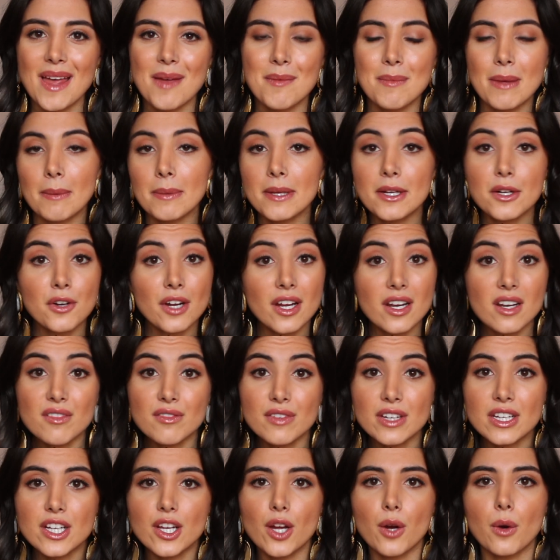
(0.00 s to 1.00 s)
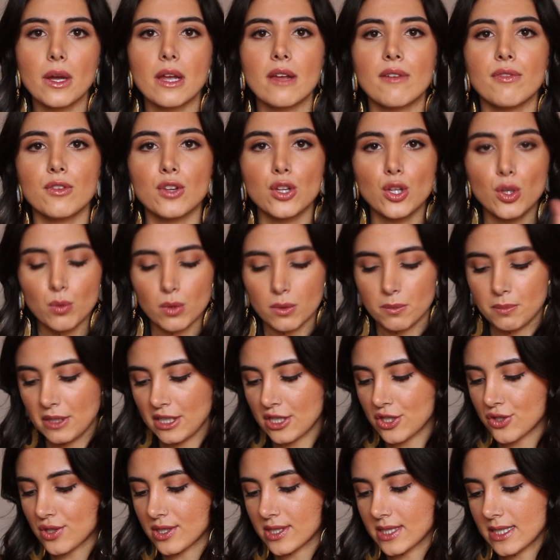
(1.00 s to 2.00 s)
maybe create a video if you would be
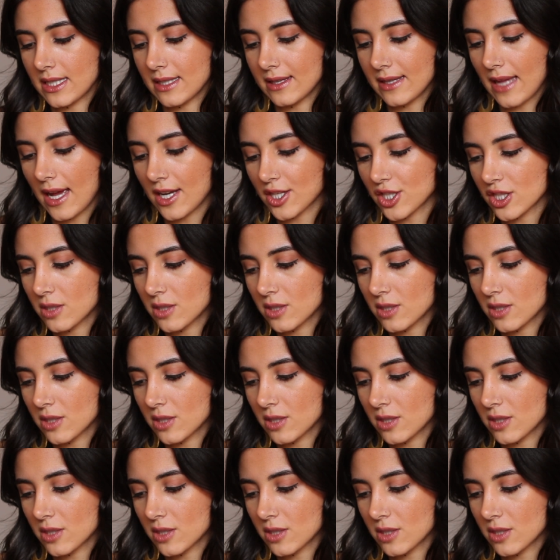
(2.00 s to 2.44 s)
interested in that,